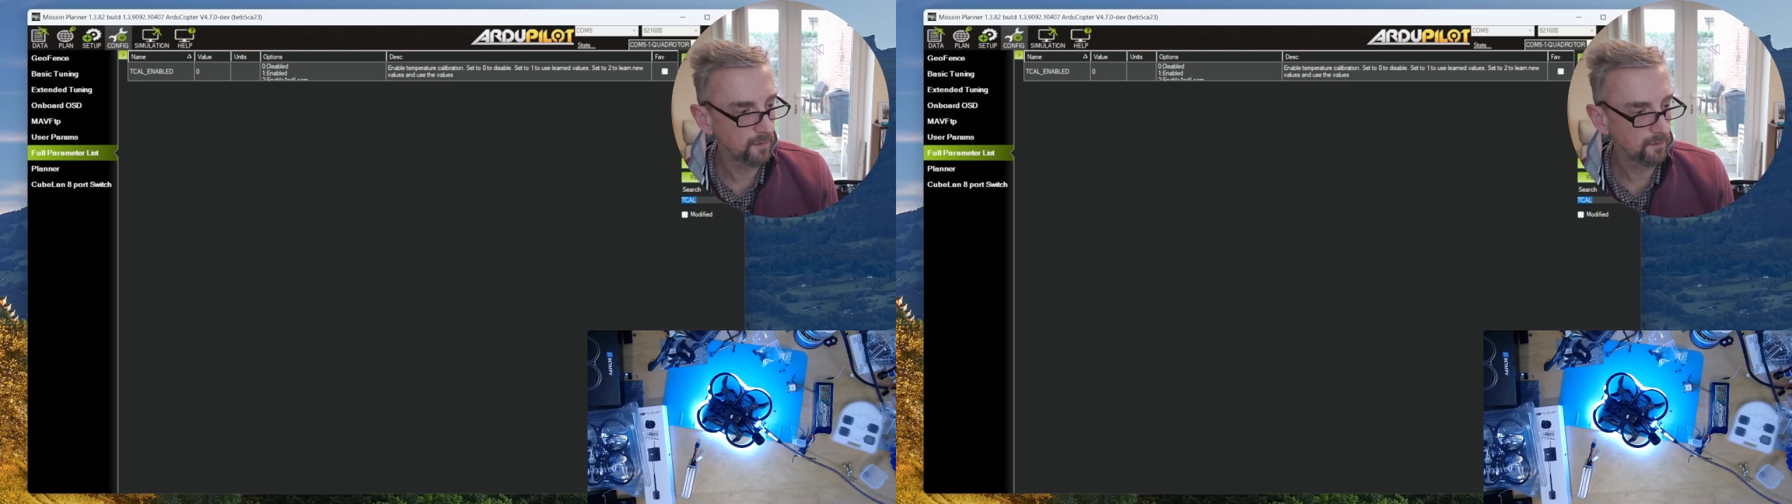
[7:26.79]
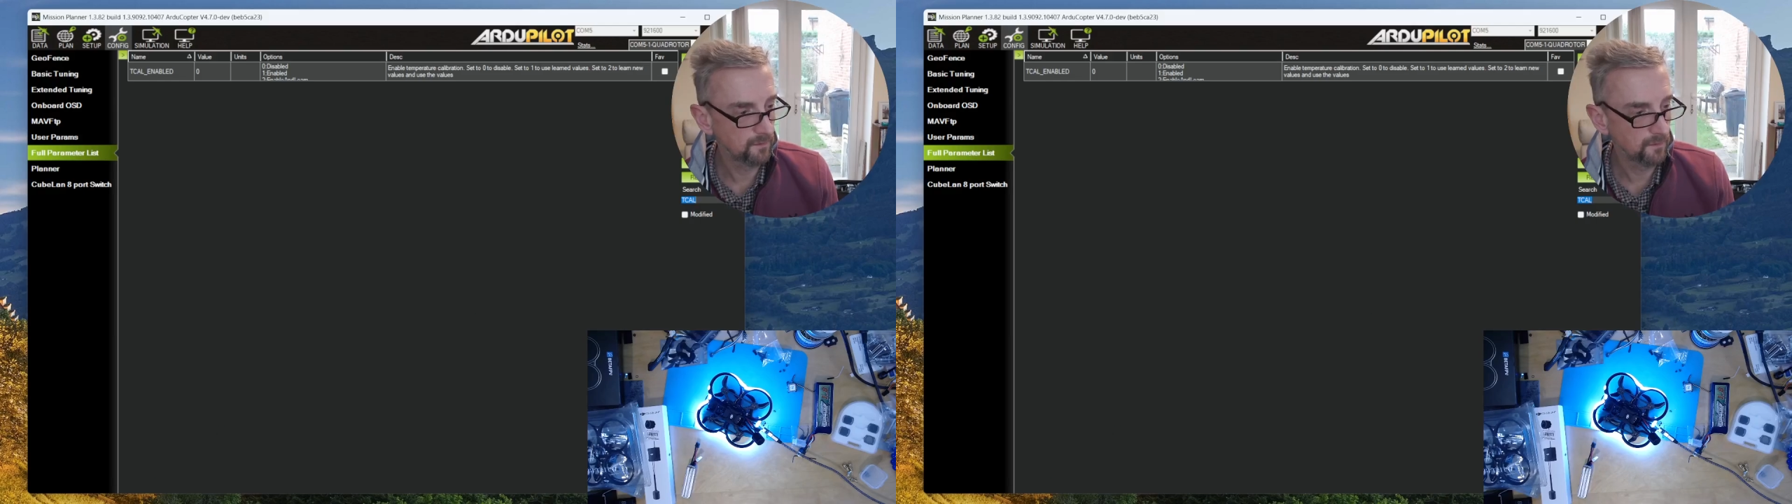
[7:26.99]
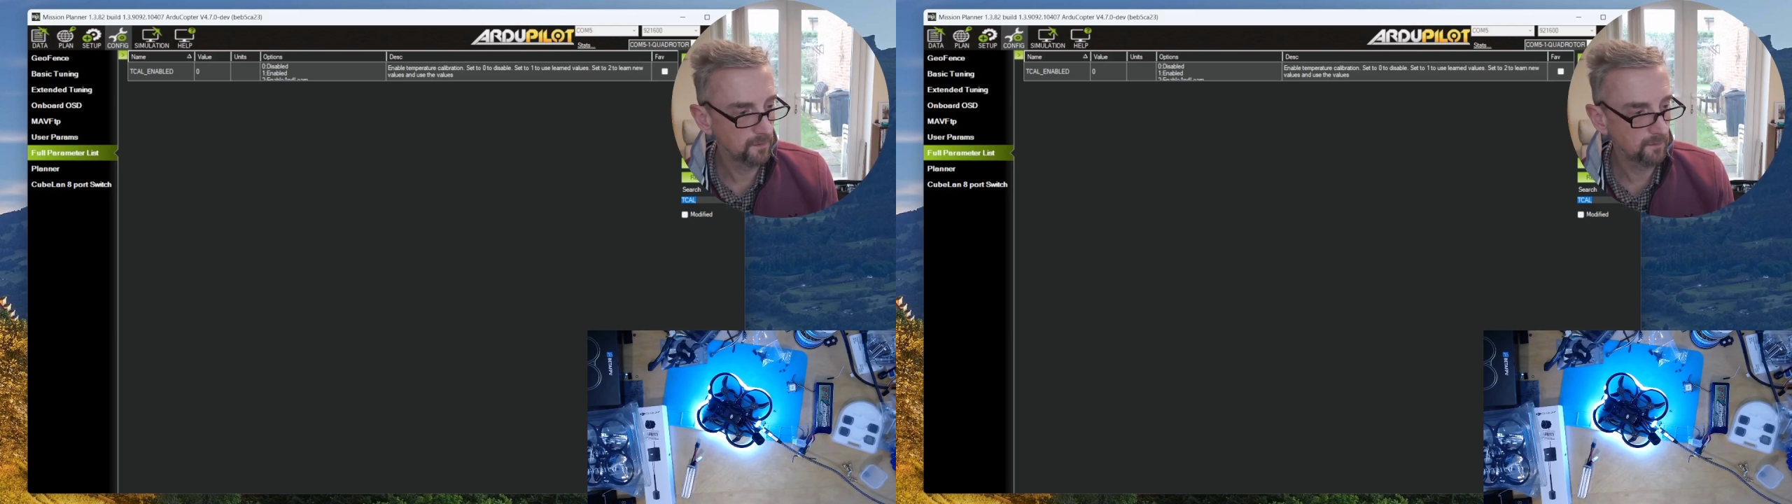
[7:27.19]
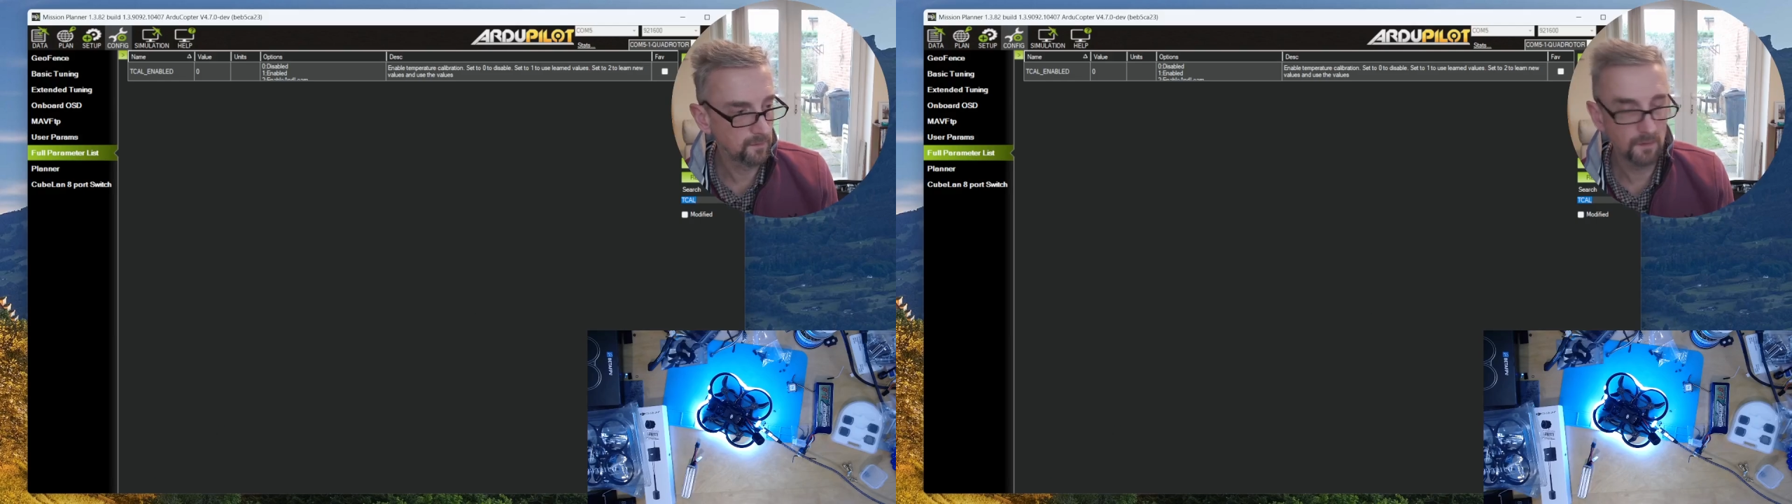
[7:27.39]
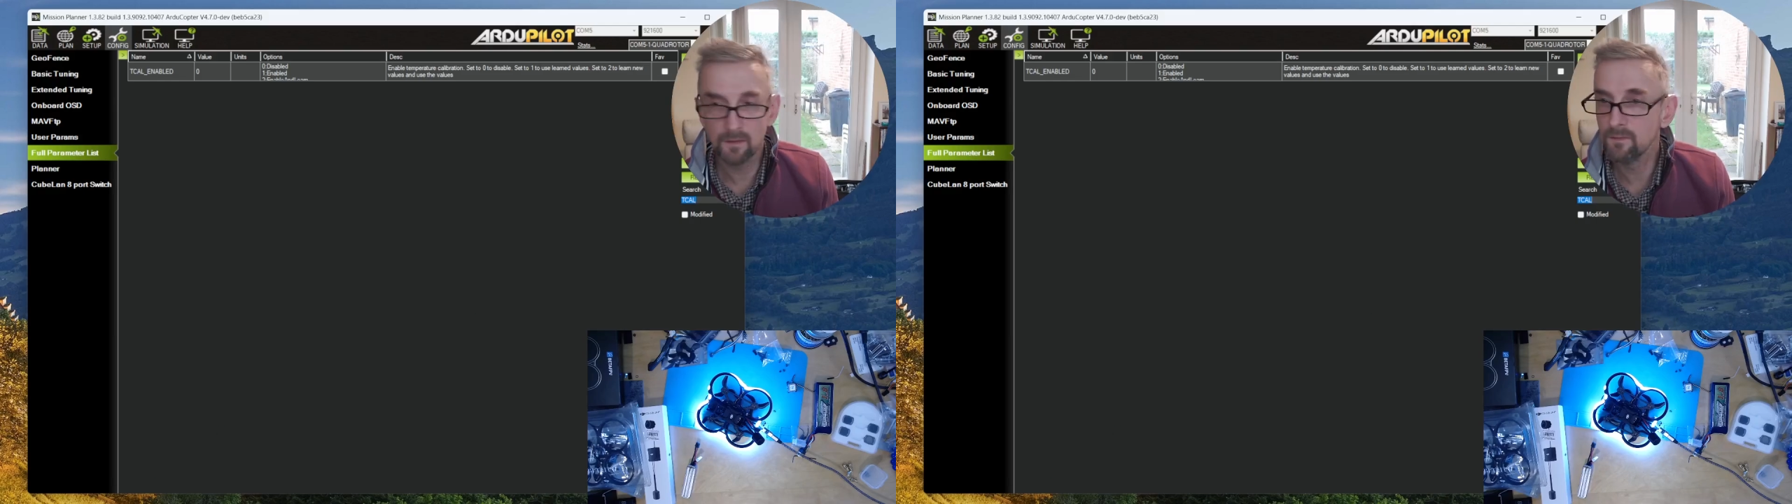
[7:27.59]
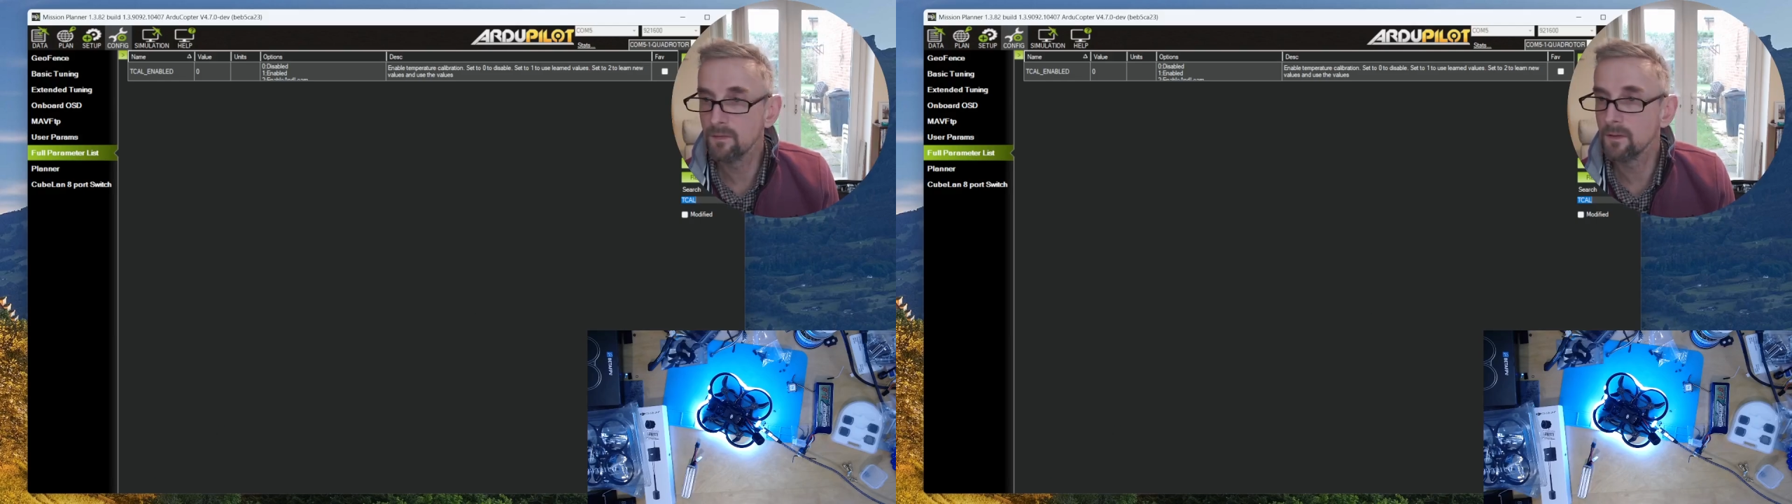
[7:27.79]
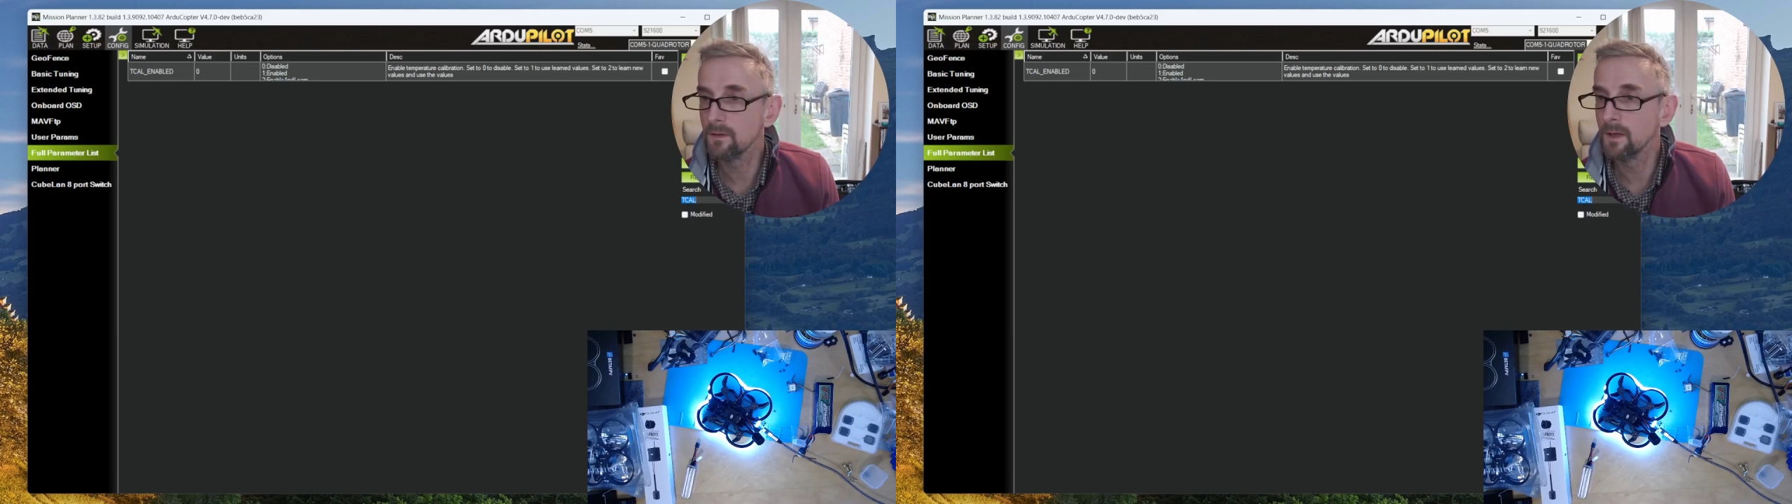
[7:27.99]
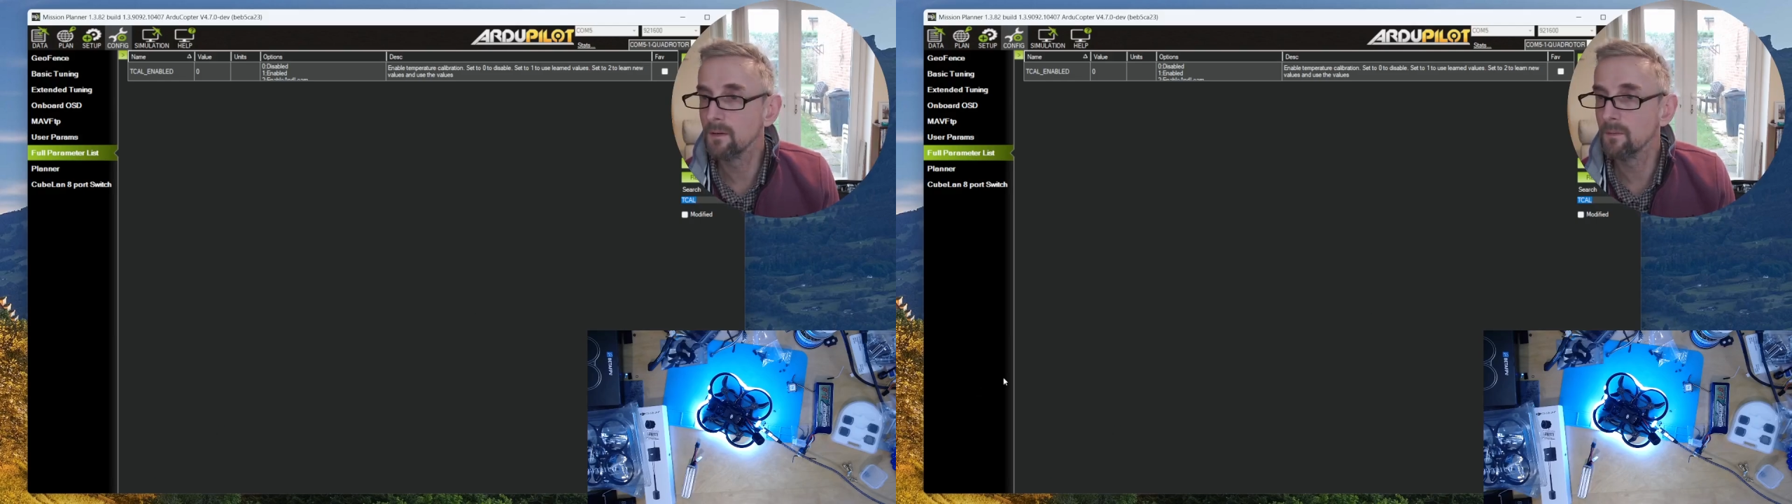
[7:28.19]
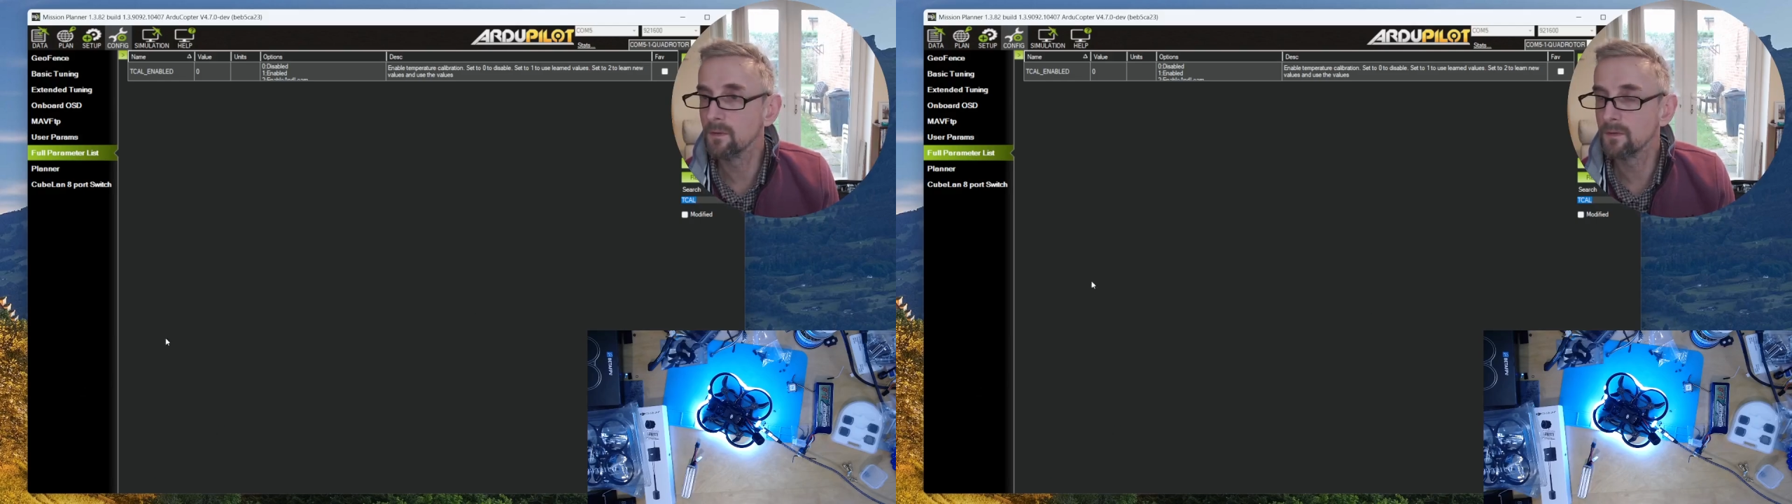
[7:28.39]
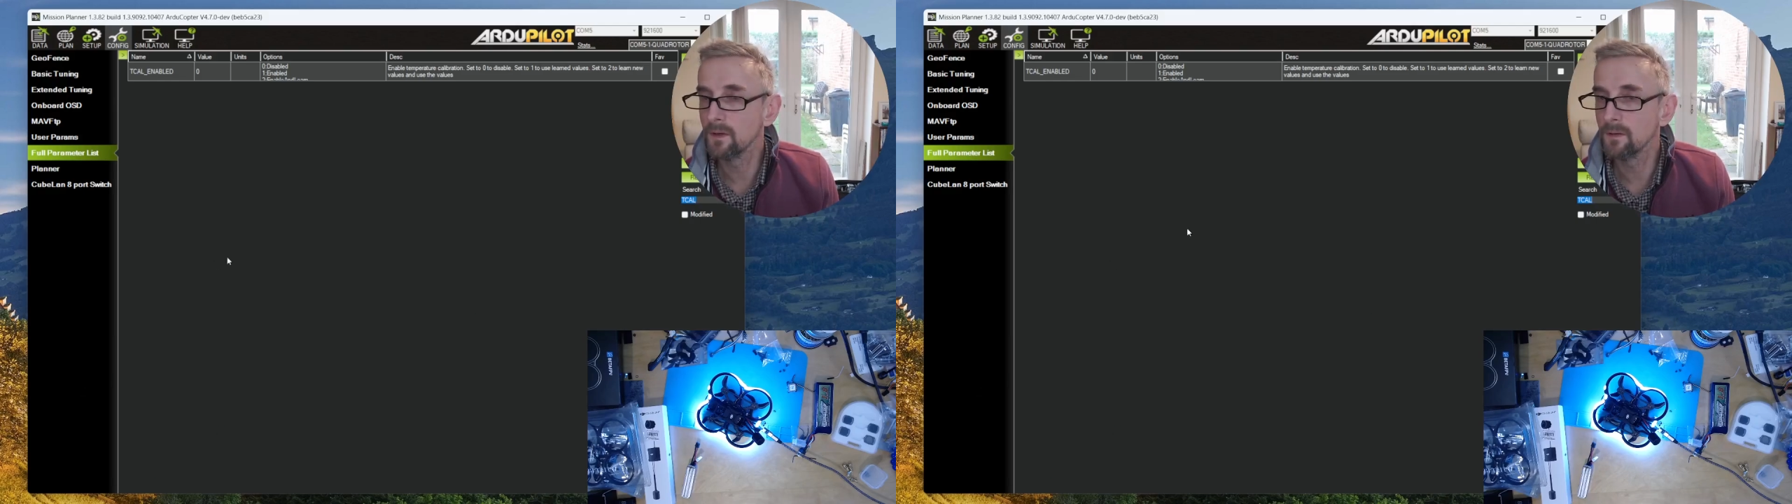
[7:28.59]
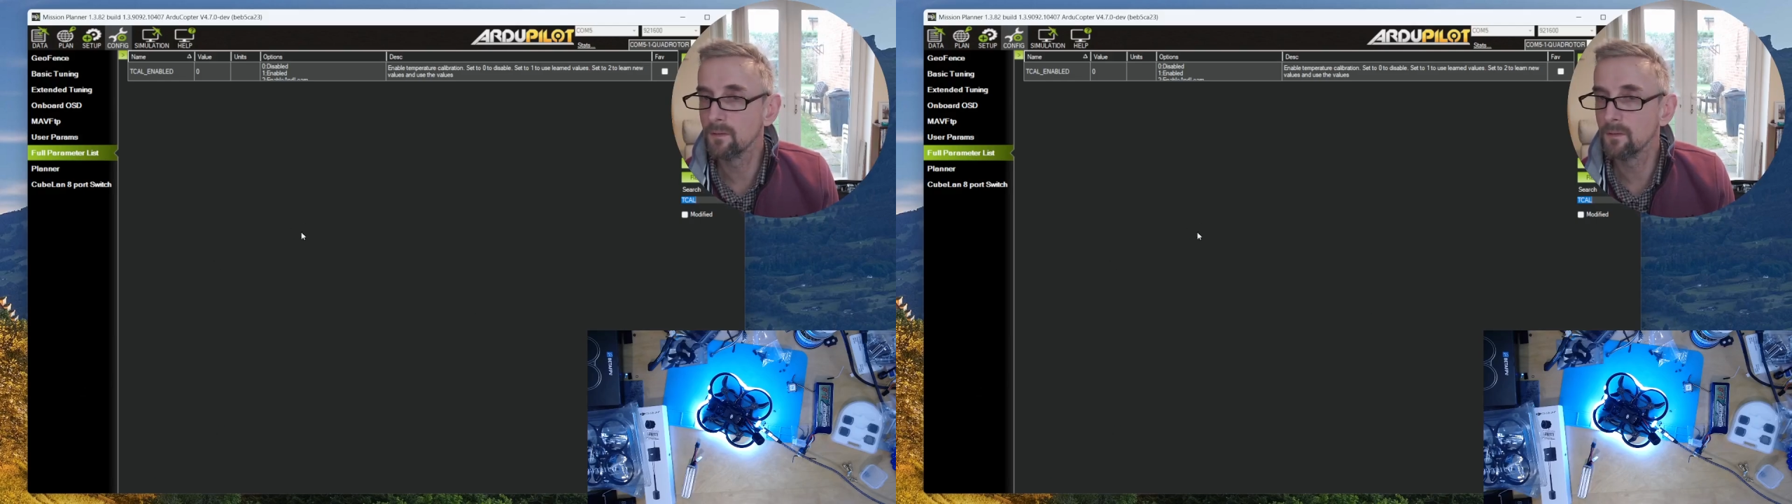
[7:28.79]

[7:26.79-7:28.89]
So I'll go and figure out what's going